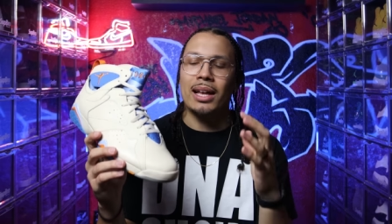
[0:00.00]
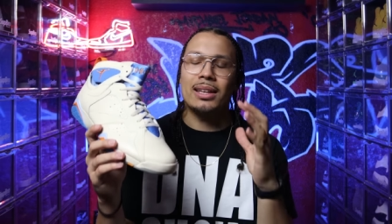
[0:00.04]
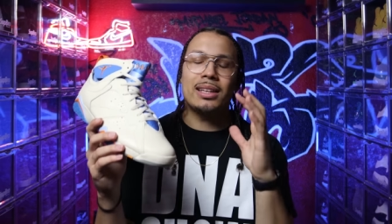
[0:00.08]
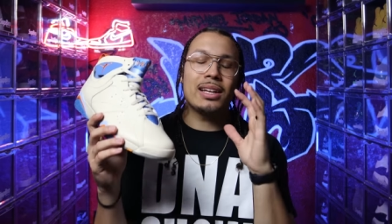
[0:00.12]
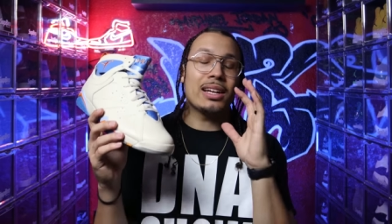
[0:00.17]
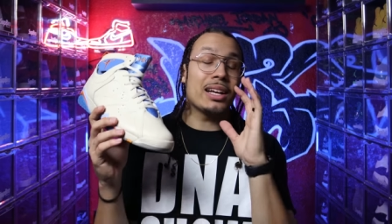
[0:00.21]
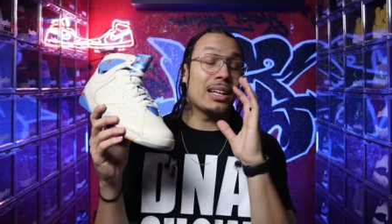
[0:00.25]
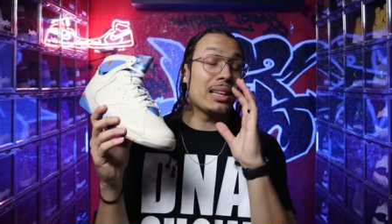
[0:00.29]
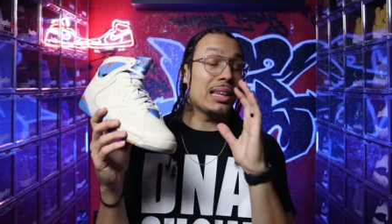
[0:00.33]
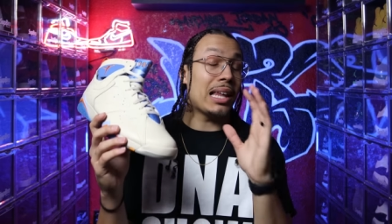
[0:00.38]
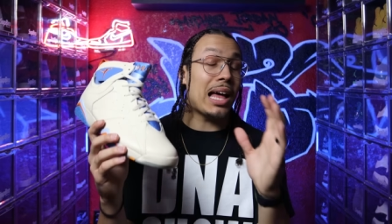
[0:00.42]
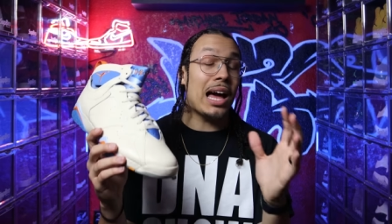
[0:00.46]
I
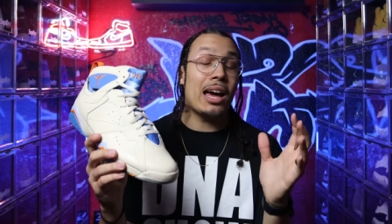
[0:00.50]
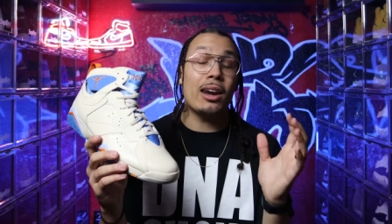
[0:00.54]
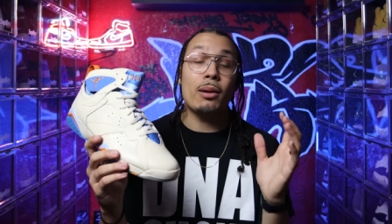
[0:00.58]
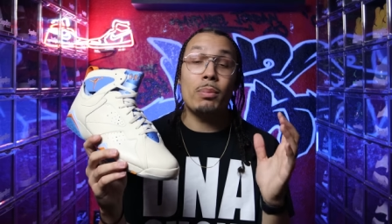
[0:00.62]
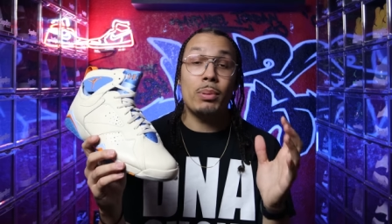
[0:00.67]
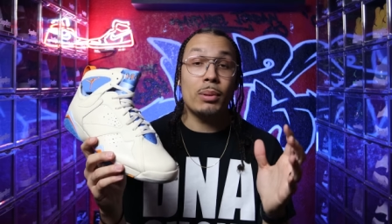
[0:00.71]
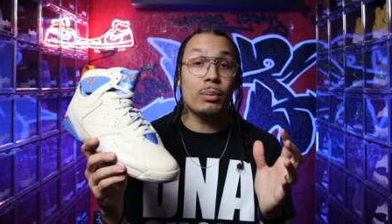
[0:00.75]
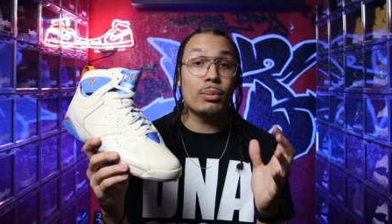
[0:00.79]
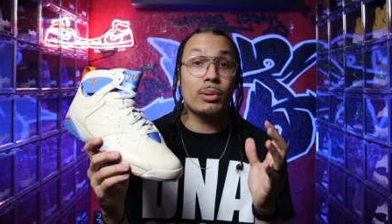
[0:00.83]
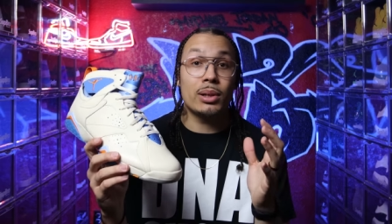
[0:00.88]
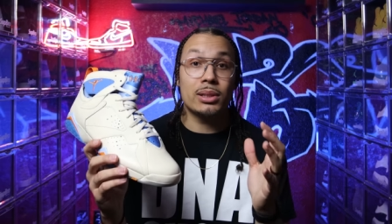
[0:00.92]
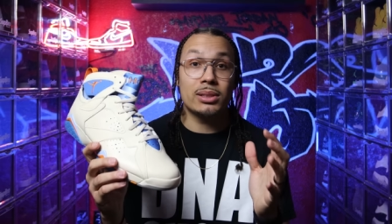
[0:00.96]
think a lot
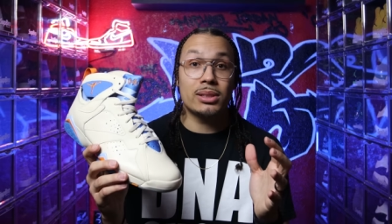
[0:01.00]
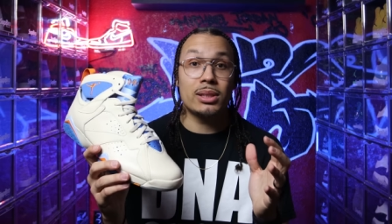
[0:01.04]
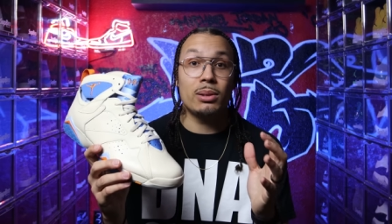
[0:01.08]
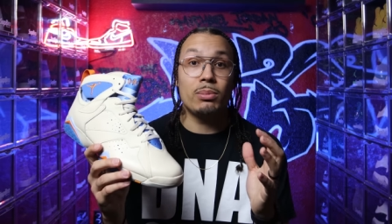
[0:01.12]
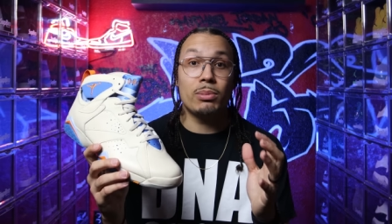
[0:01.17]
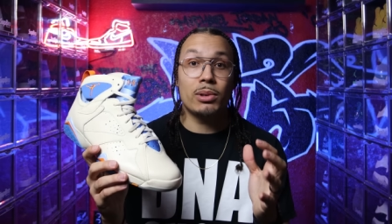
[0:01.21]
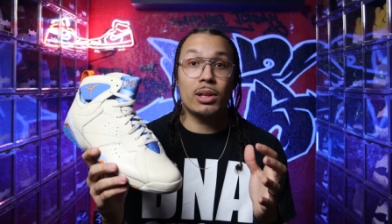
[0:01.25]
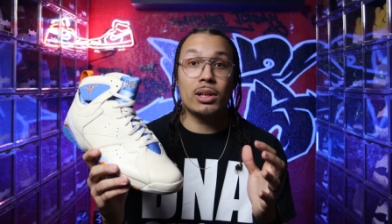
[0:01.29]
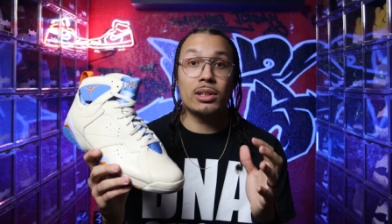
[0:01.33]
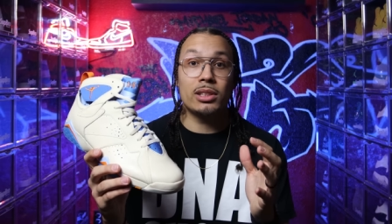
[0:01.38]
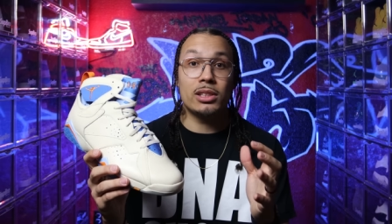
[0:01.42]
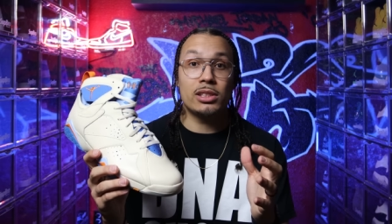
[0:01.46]
of people are
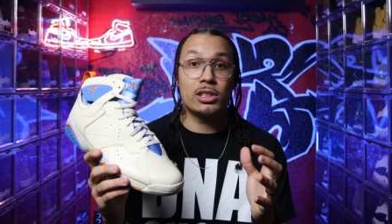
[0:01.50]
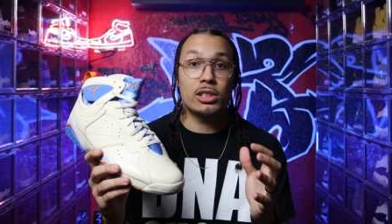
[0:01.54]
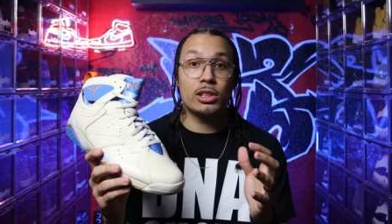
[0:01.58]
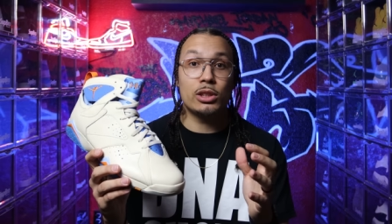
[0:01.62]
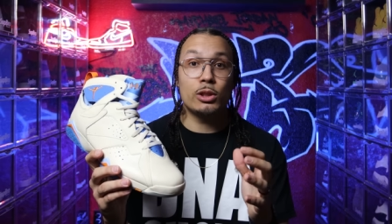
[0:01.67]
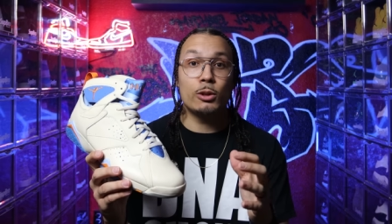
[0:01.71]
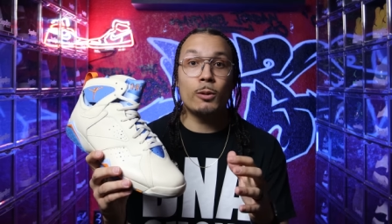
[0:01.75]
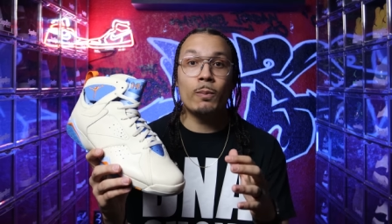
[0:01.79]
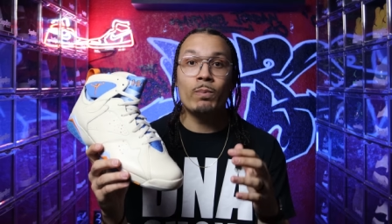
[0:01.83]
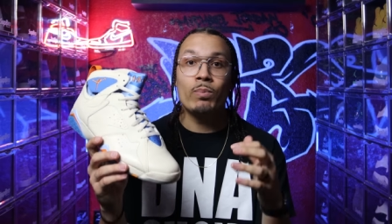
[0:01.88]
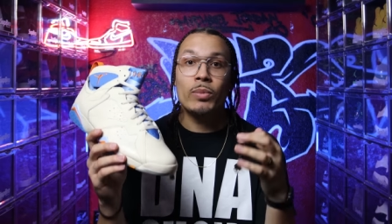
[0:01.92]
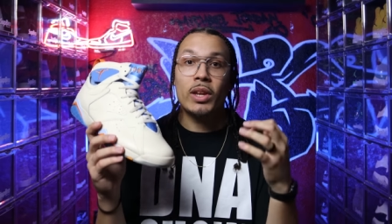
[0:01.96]
sleeping on this
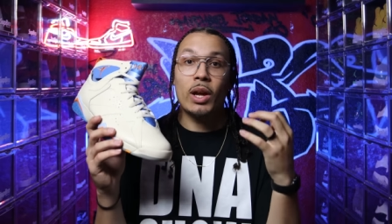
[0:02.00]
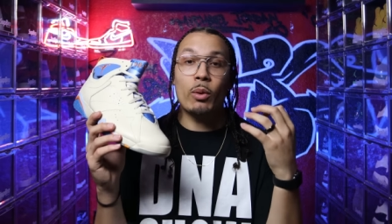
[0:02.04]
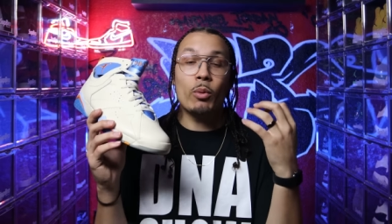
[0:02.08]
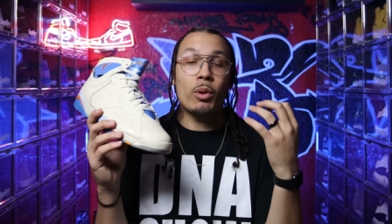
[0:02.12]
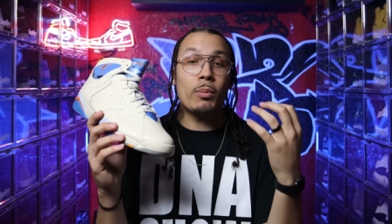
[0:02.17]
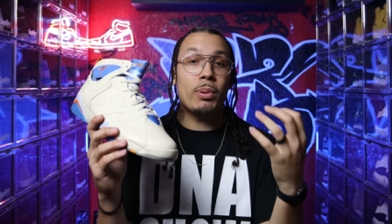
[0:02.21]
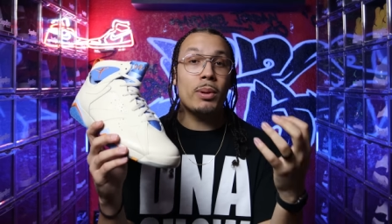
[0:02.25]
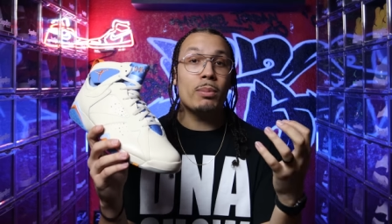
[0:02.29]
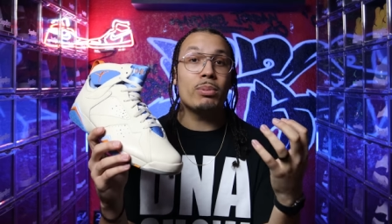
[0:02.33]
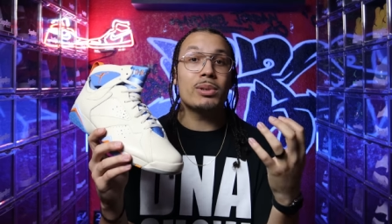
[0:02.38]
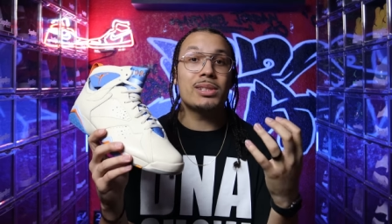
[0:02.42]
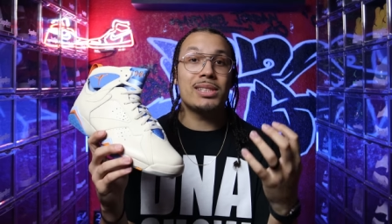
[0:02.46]
shoe. And
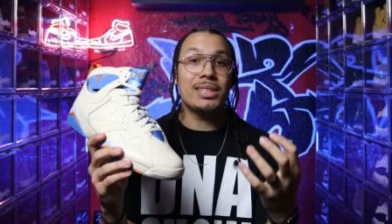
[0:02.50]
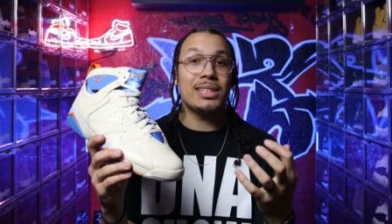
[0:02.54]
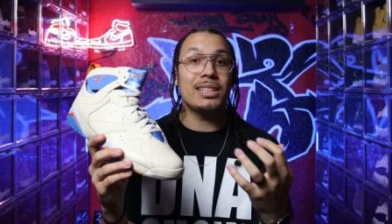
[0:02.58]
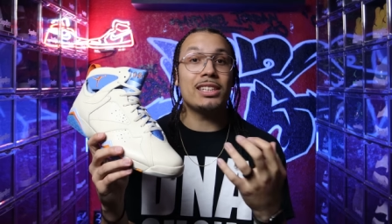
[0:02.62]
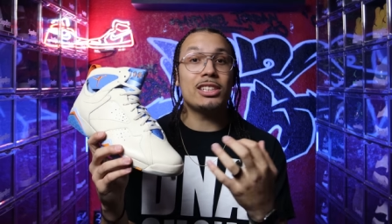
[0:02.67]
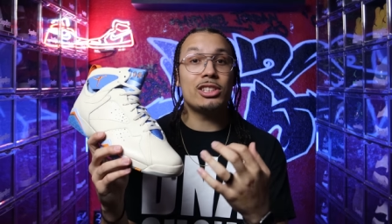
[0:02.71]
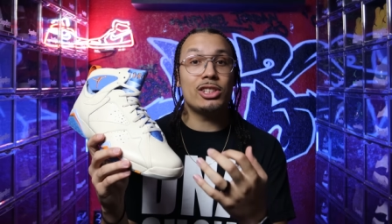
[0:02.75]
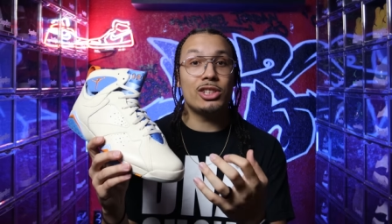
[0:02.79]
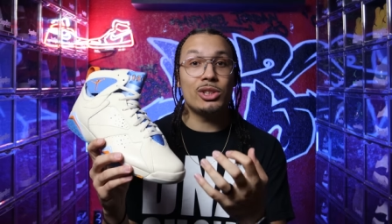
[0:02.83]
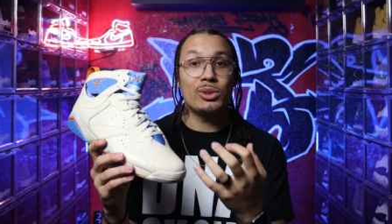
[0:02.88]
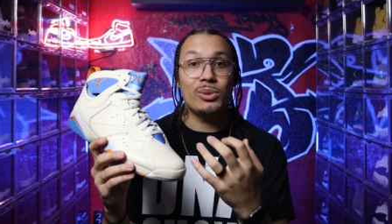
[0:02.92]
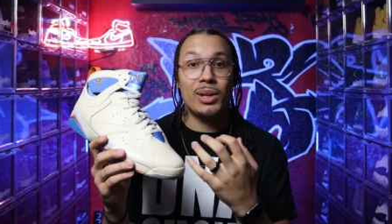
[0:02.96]
when people see
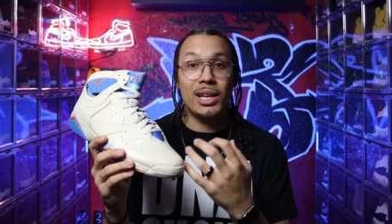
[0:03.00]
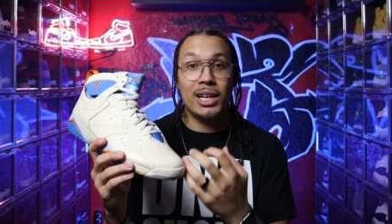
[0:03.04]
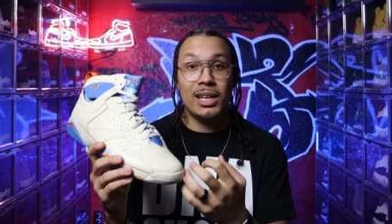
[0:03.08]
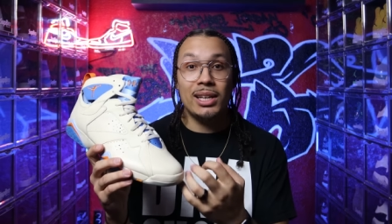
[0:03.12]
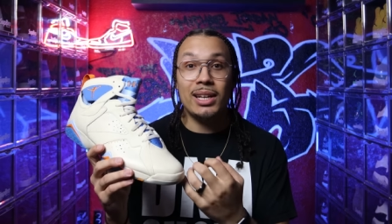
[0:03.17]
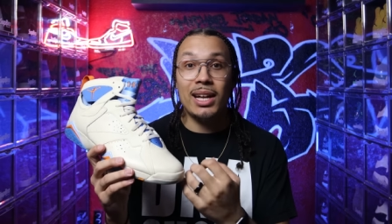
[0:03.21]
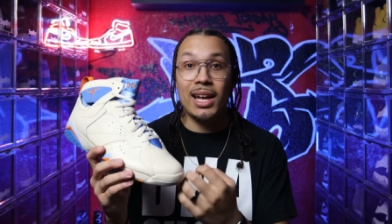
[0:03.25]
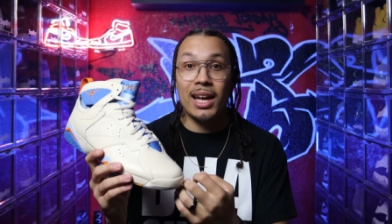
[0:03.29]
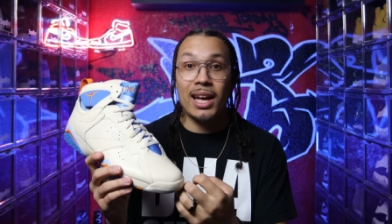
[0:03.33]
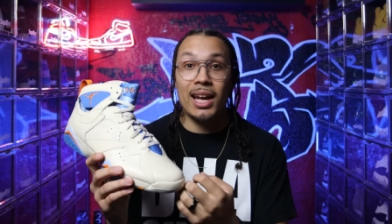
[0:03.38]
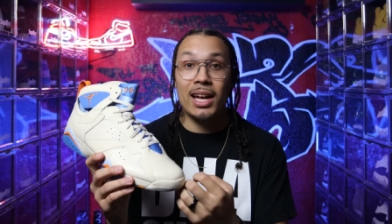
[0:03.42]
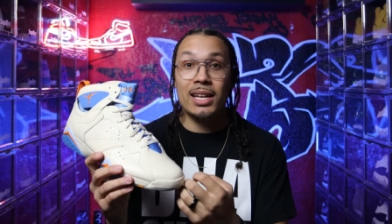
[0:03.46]
this shoe
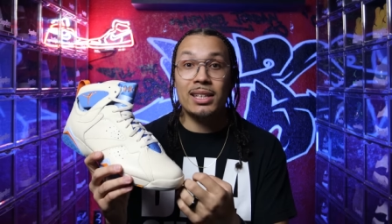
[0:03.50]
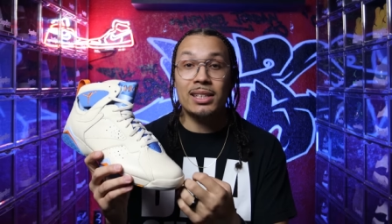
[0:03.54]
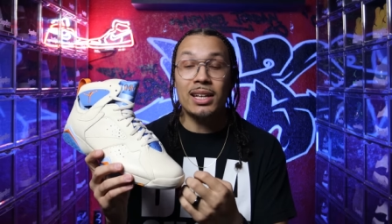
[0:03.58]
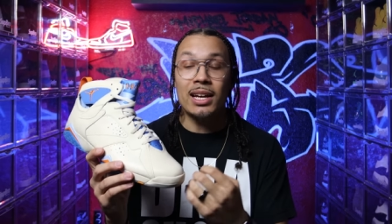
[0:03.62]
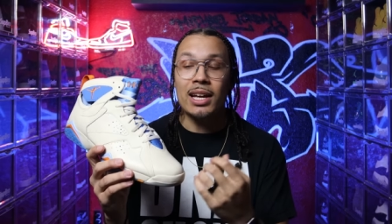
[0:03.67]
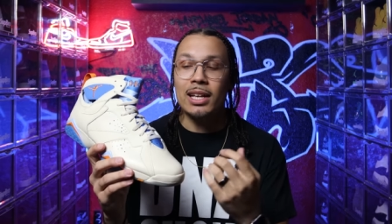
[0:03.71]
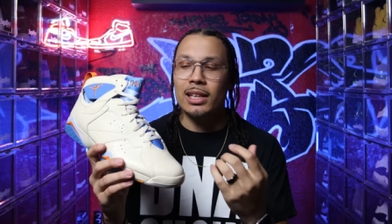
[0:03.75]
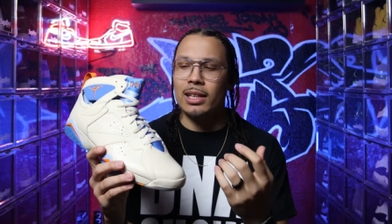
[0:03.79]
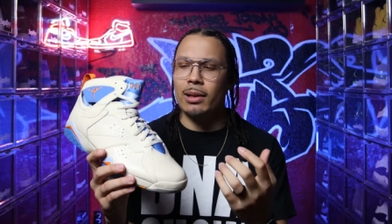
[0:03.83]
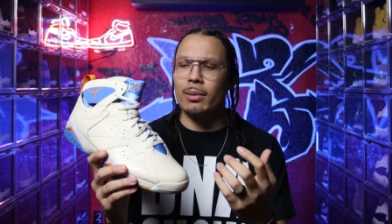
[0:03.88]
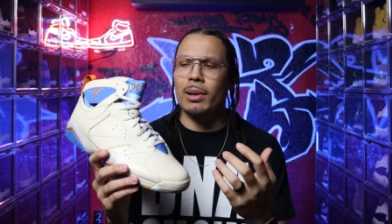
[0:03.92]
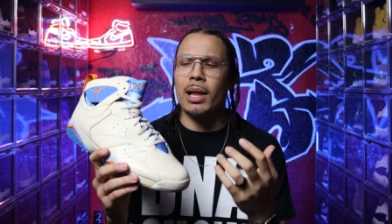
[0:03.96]
in hand,
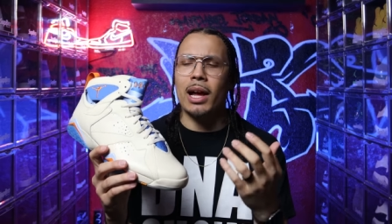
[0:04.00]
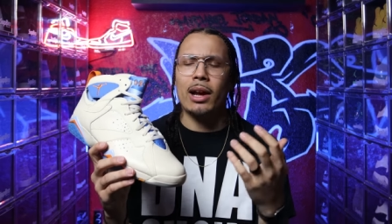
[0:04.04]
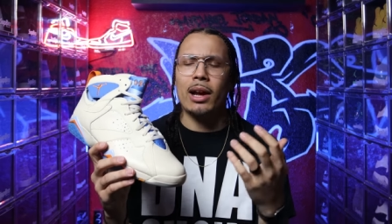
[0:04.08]
they're